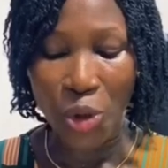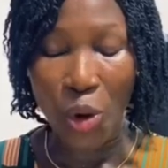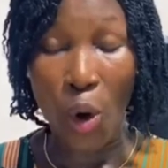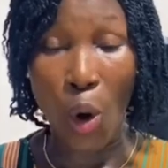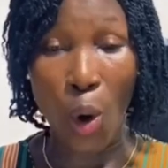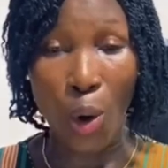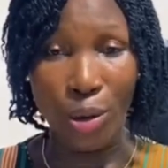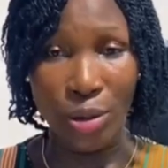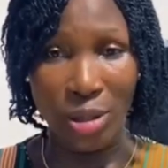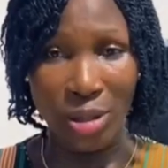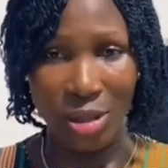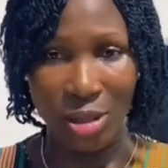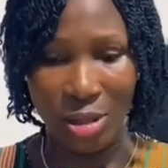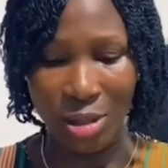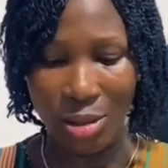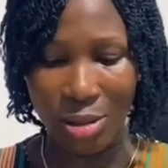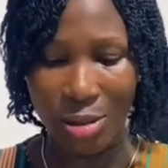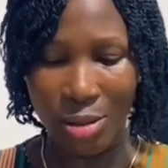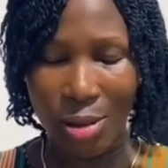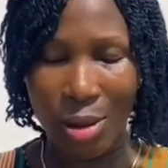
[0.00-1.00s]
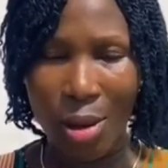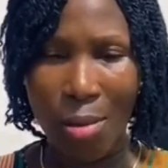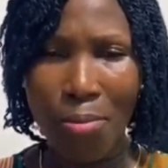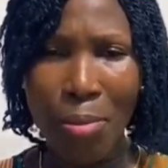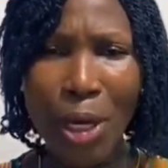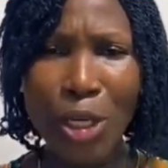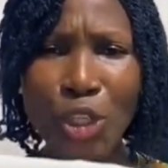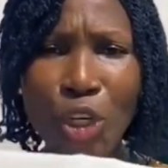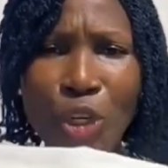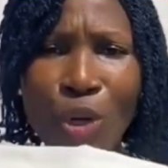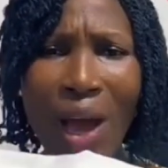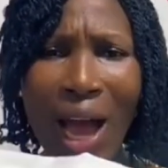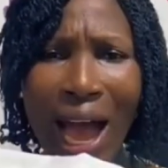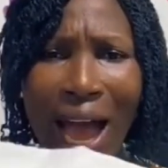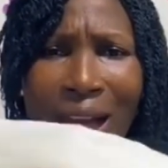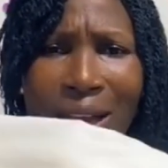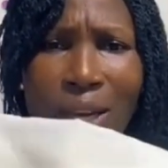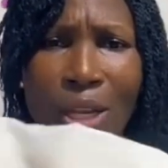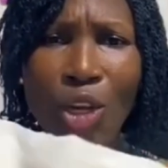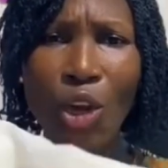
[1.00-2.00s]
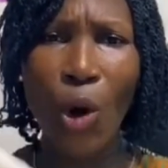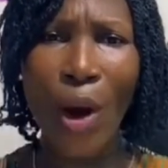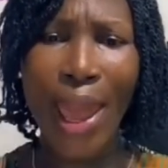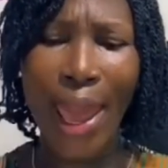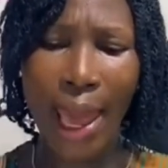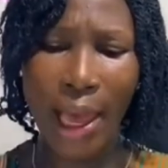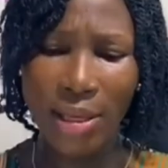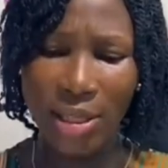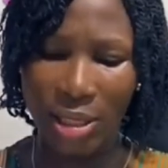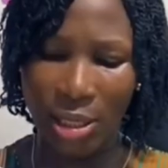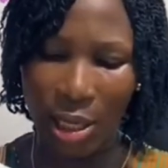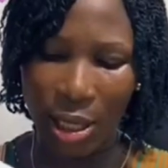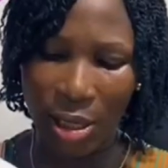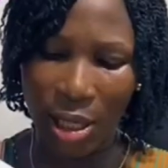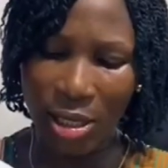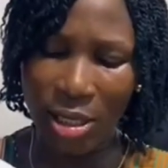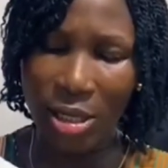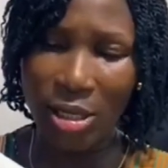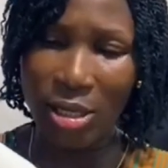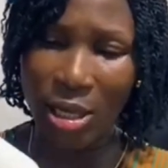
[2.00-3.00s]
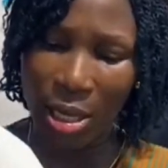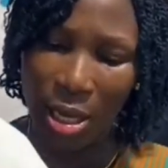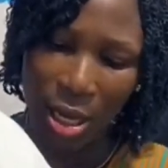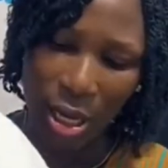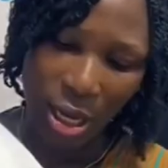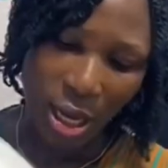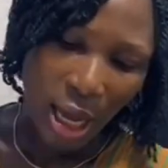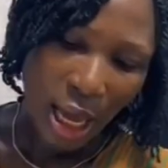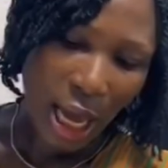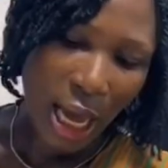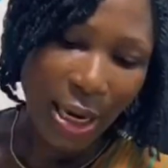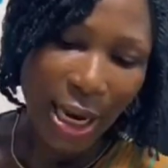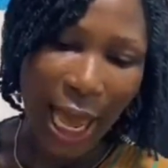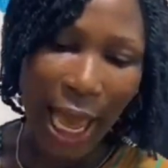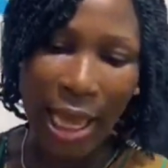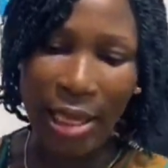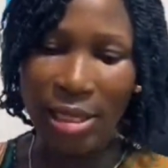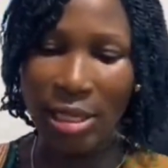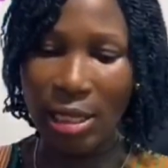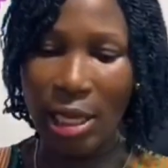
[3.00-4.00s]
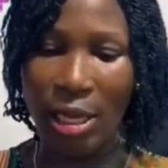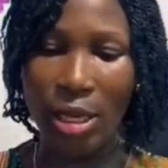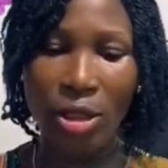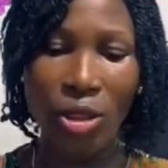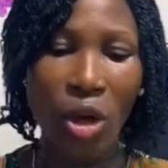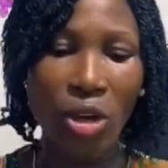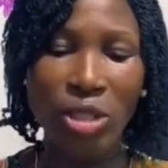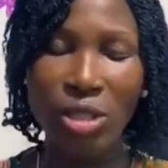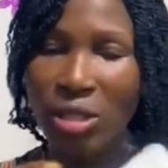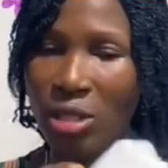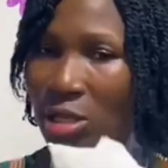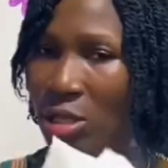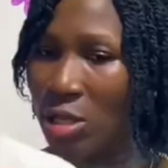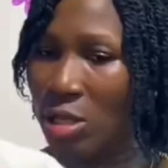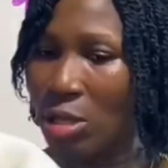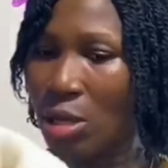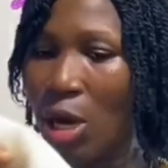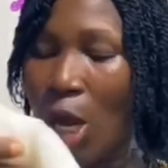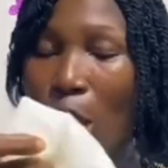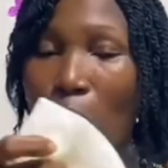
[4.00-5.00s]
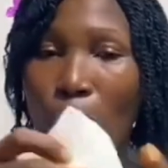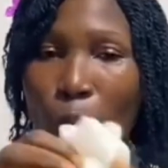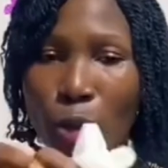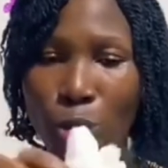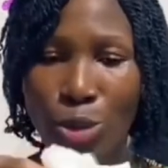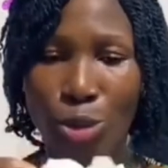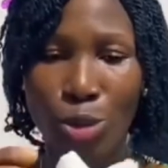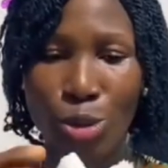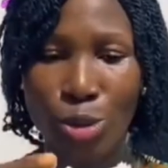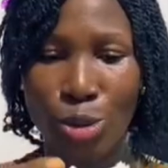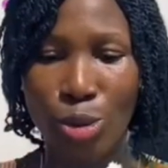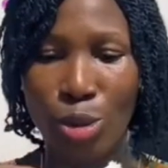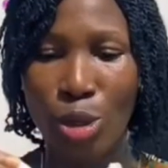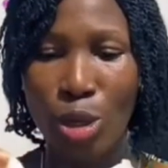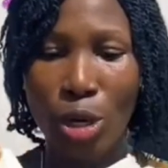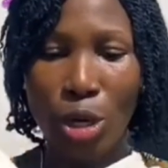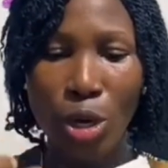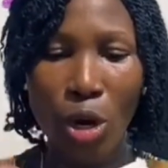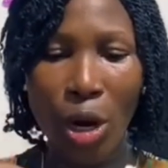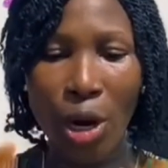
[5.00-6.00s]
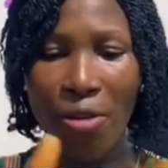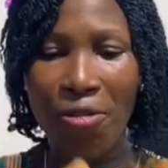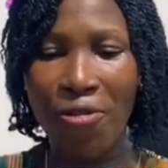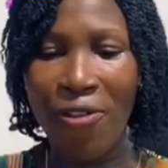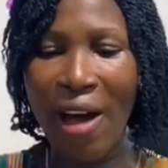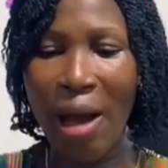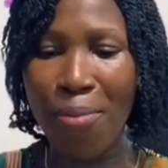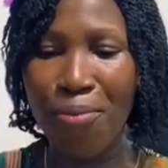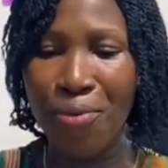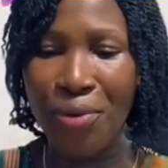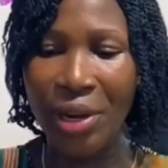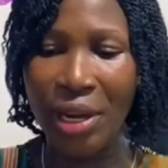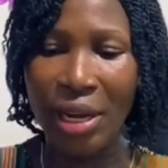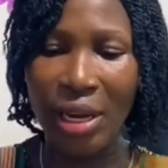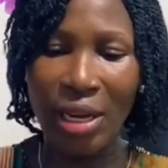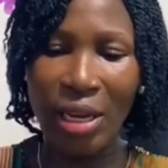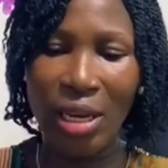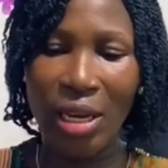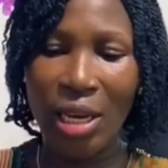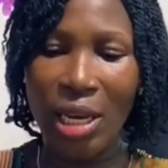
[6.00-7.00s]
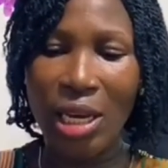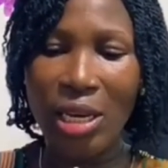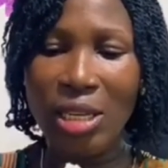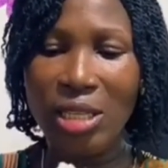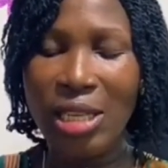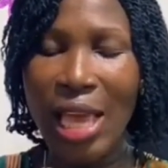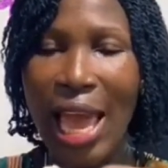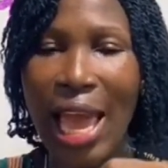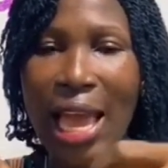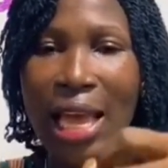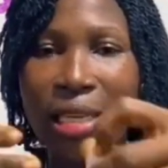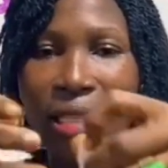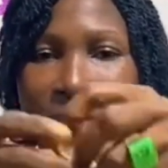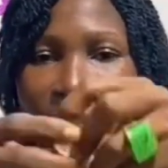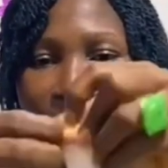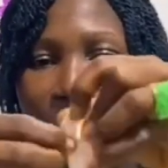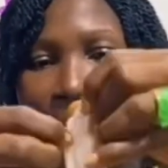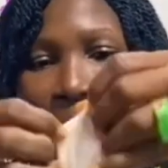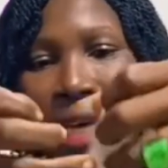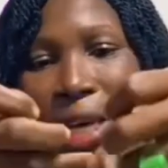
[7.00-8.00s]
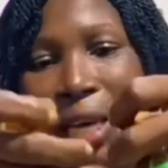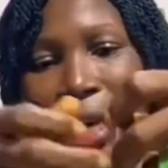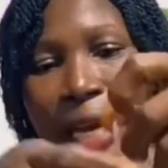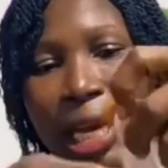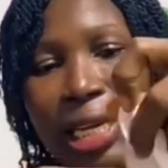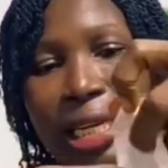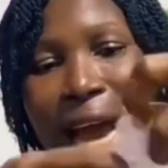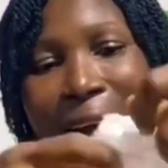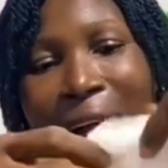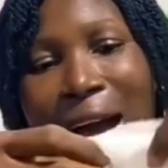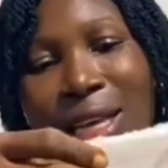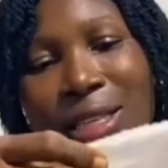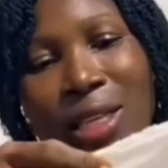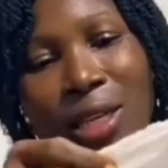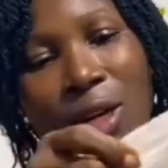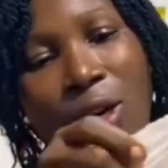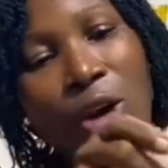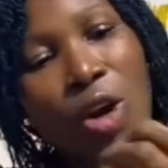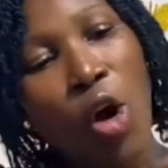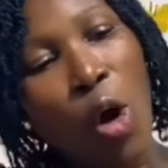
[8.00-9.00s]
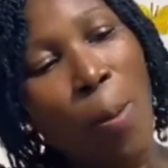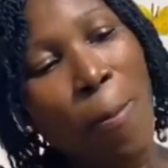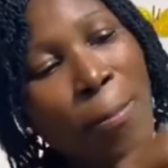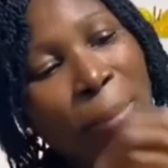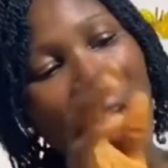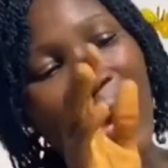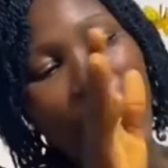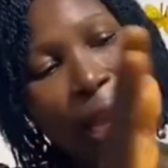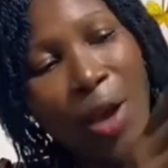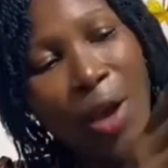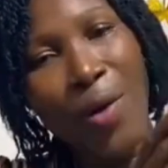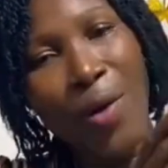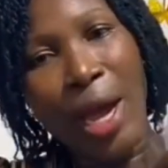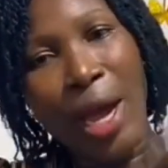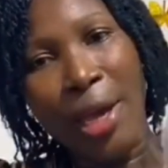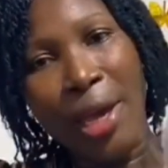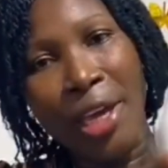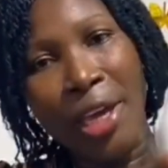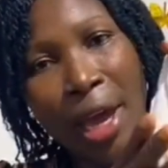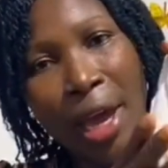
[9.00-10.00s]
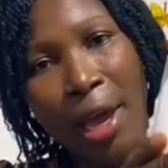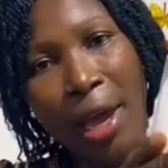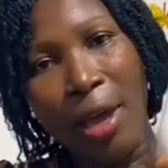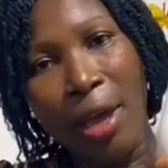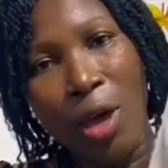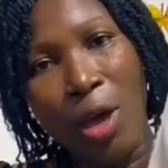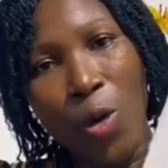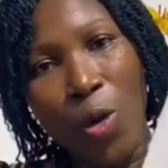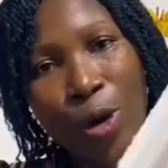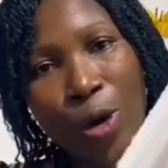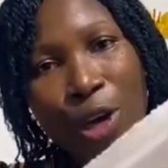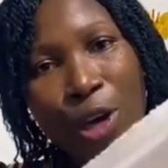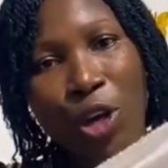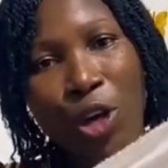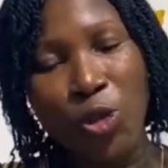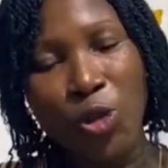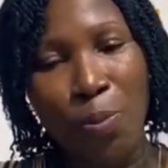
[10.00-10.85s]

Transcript: cut, make sure you're adding your hairstay. This is an hairstay, not clothes, not a fabric. It is hairstay. It has a gum area here where you're going to